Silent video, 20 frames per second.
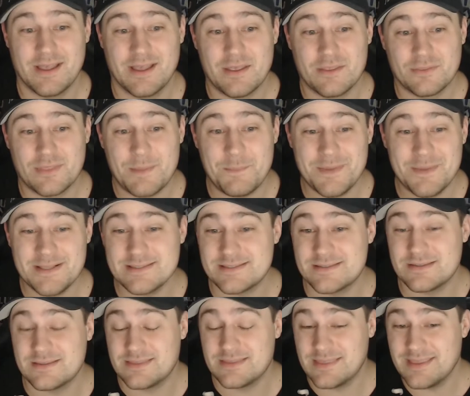that means,
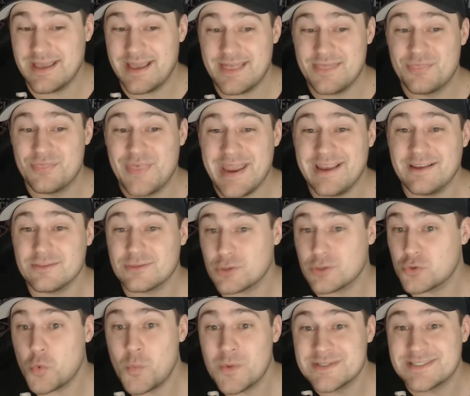and they're
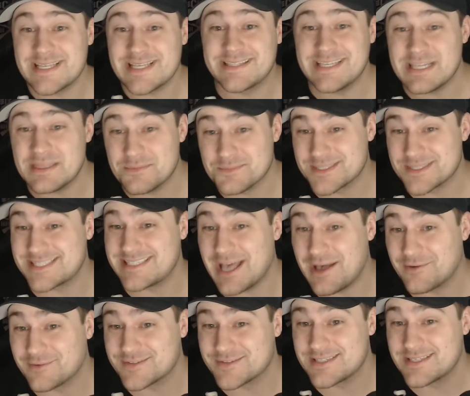the ones that did it
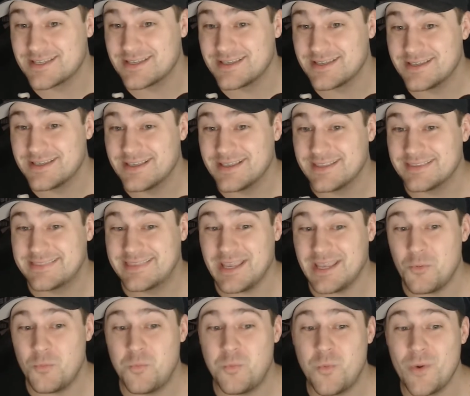themselves. They
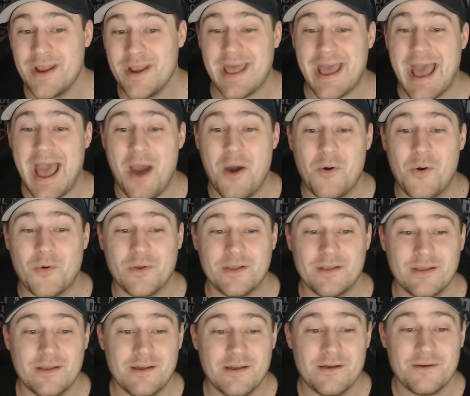went out,
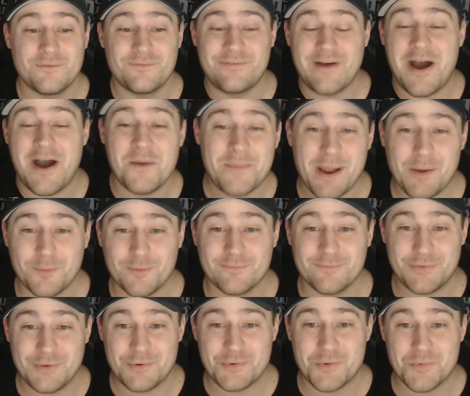found my
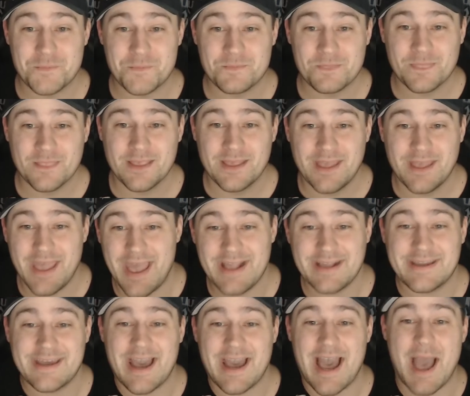review, and
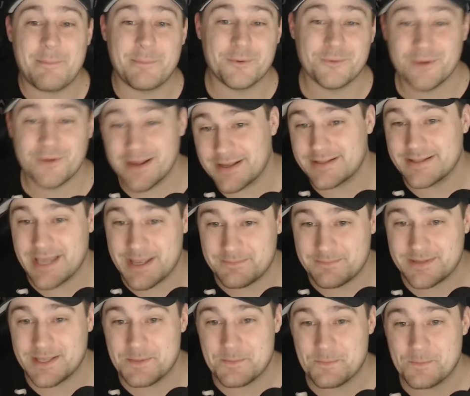copyright claimed it.